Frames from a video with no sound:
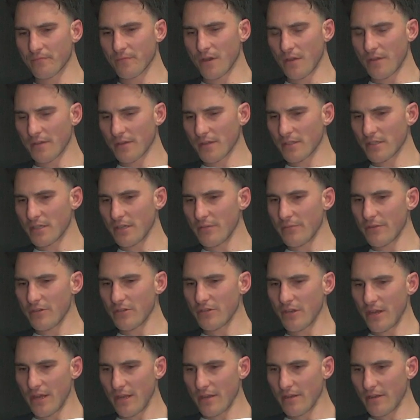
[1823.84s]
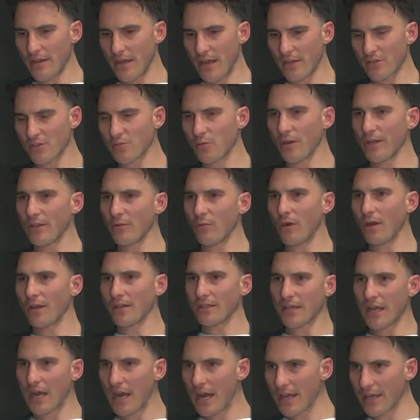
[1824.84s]
think it's ImageNet now
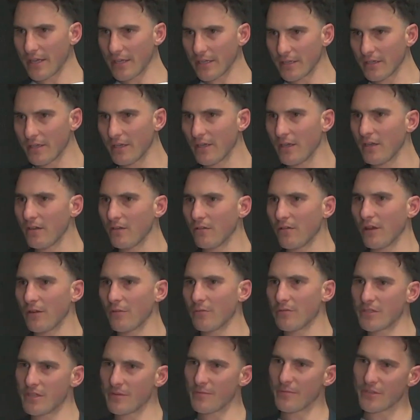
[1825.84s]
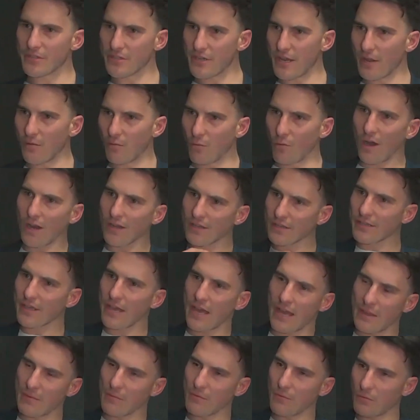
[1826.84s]
21K, right? It was ImageNet
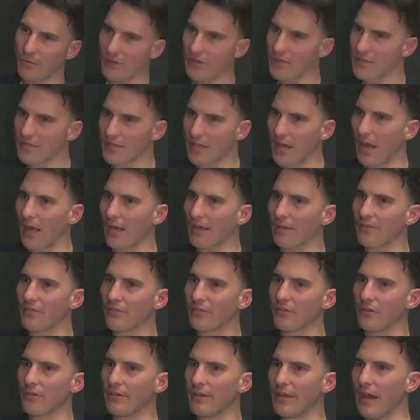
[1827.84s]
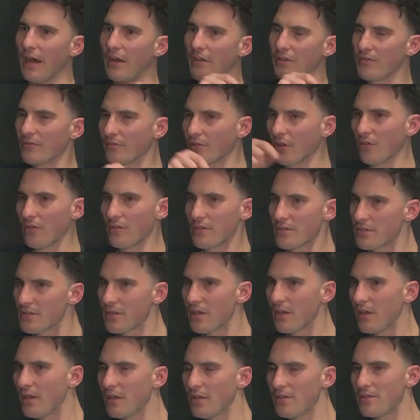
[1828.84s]
1K when we started. So now you've got this
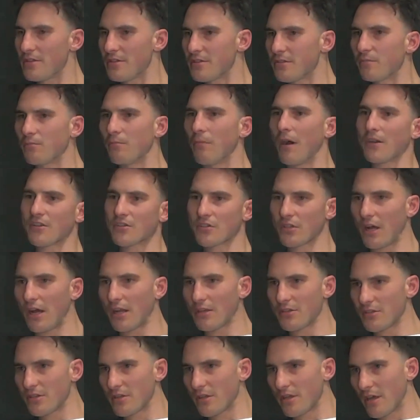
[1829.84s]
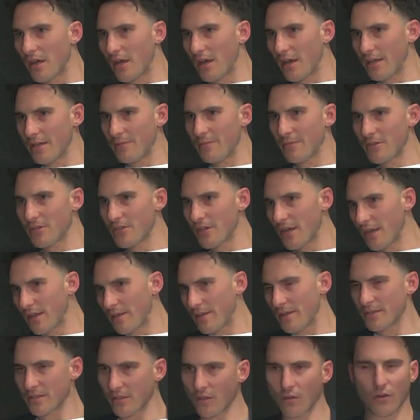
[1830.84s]
much larger image data,
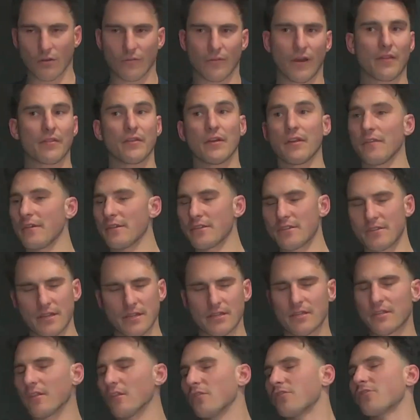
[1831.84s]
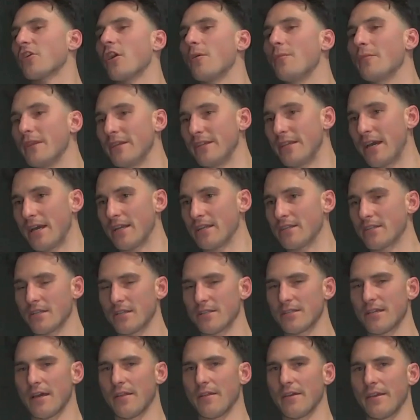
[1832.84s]
and there's a lot of other, there's so many data
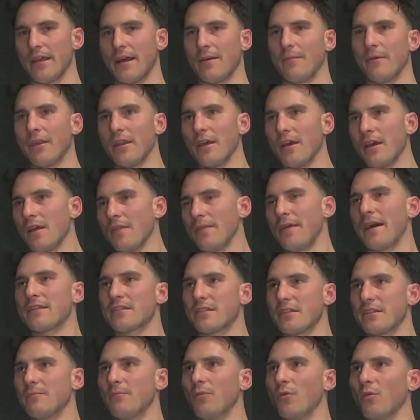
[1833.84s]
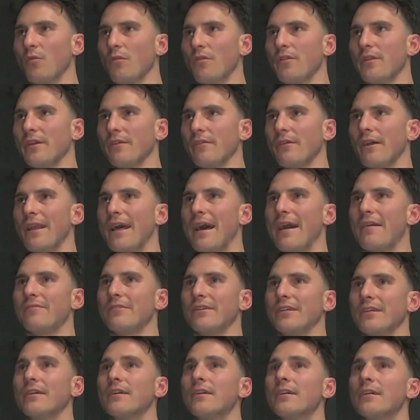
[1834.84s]
sets out there now, but that's an important thing, right?
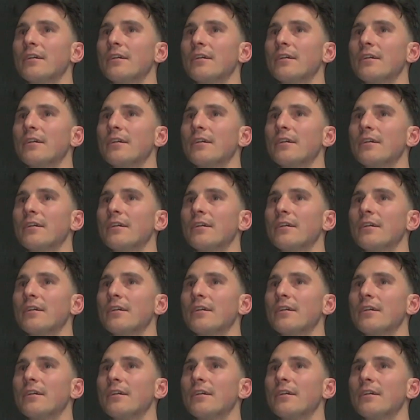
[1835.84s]
Having,